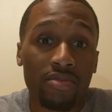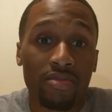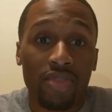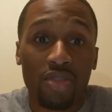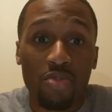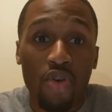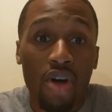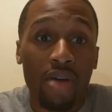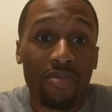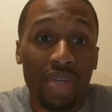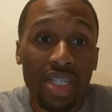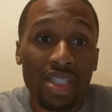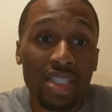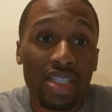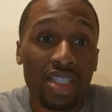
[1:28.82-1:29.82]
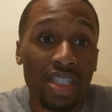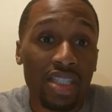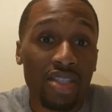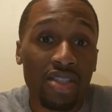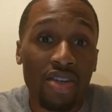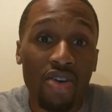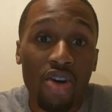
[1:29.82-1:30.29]
small
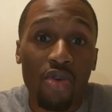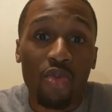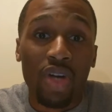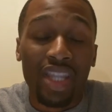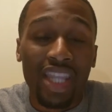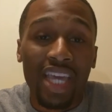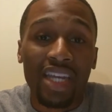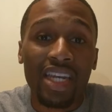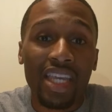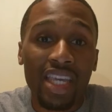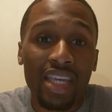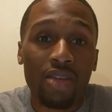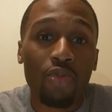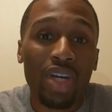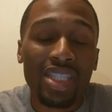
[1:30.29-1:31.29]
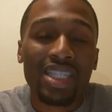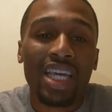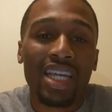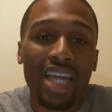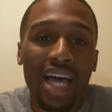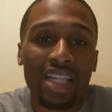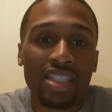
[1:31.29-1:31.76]
businesses on what they need, what
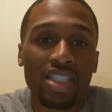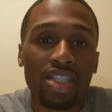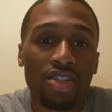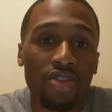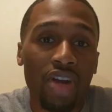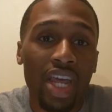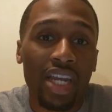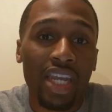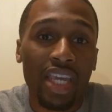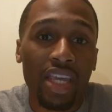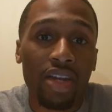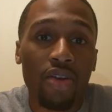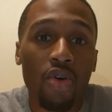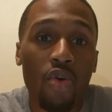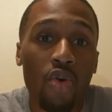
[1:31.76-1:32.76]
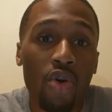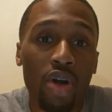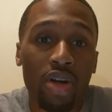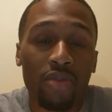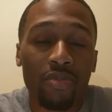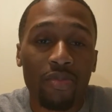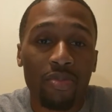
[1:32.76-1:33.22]
technology do they need,
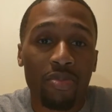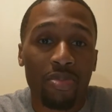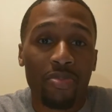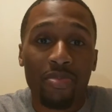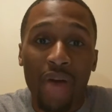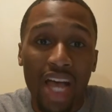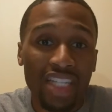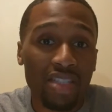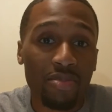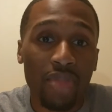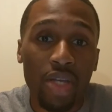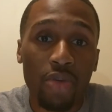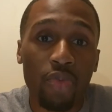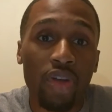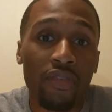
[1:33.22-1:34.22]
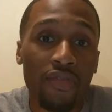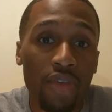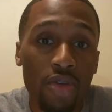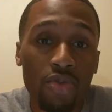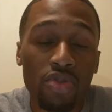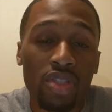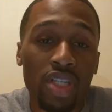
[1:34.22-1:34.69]
or possibly
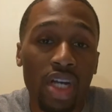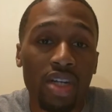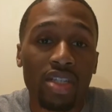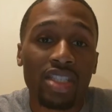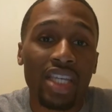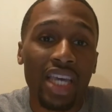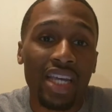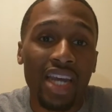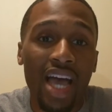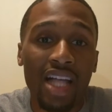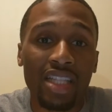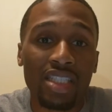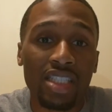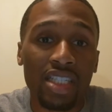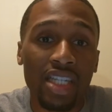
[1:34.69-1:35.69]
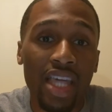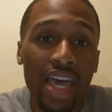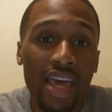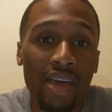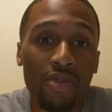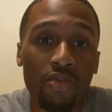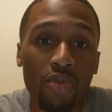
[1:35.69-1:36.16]
review certain technology
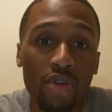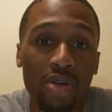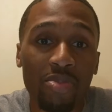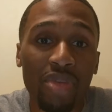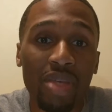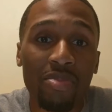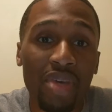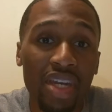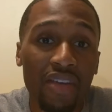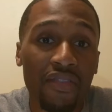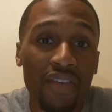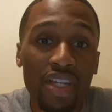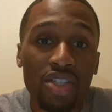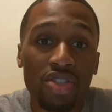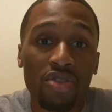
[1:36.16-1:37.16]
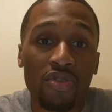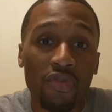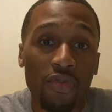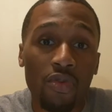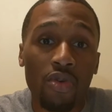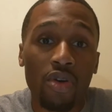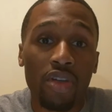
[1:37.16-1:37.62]
that will be beneficial
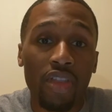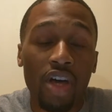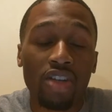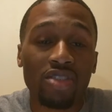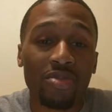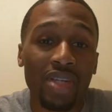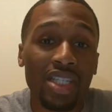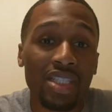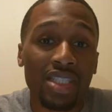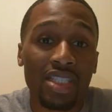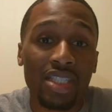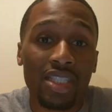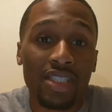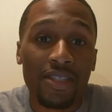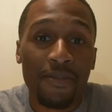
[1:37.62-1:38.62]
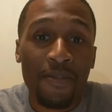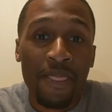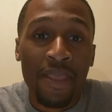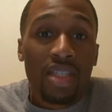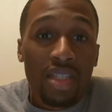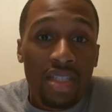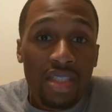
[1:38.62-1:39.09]
for those businesses.
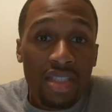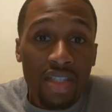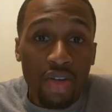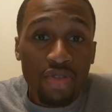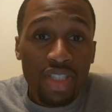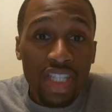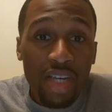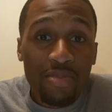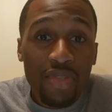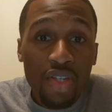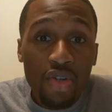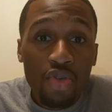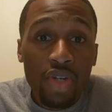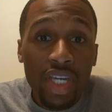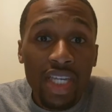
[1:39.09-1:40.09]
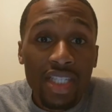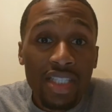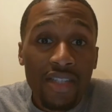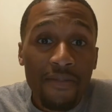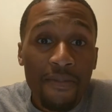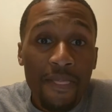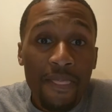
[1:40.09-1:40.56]
So step 2 is